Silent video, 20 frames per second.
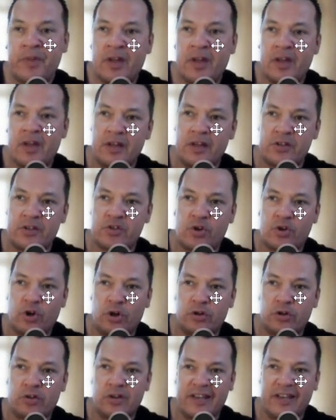It's
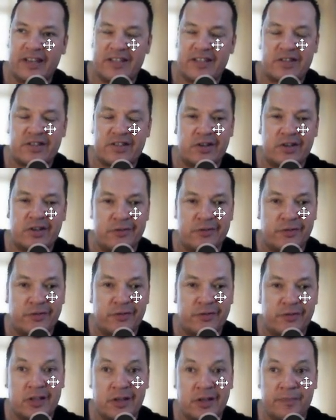called List
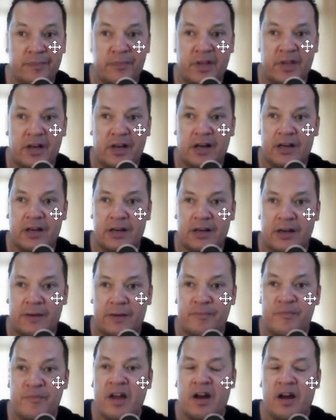Infinity,
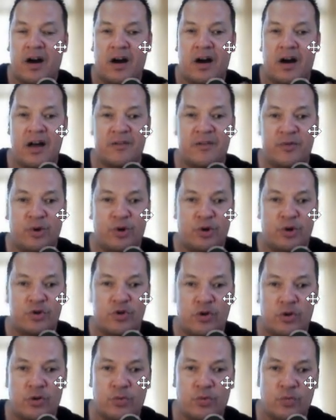and I have
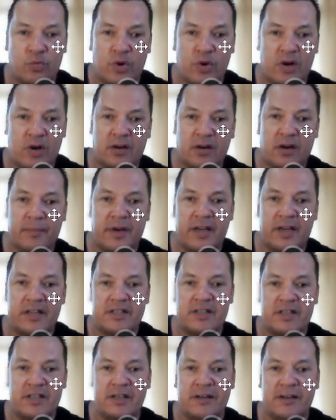also one
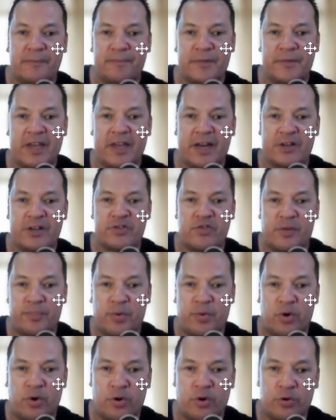amazing extra
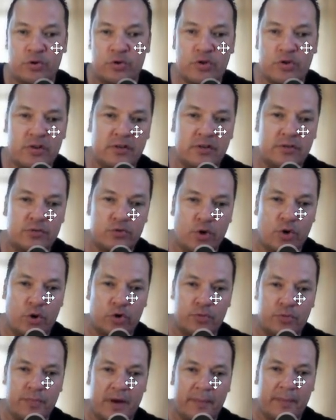bonus,
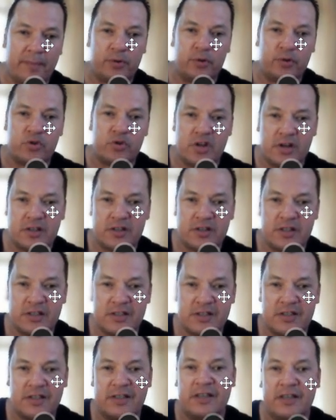Roadmap to
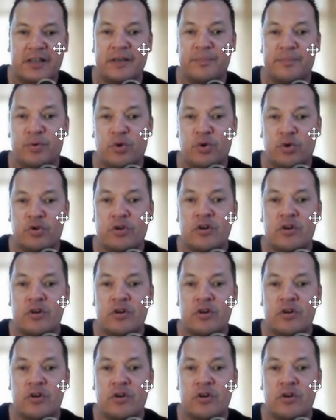Success ebook.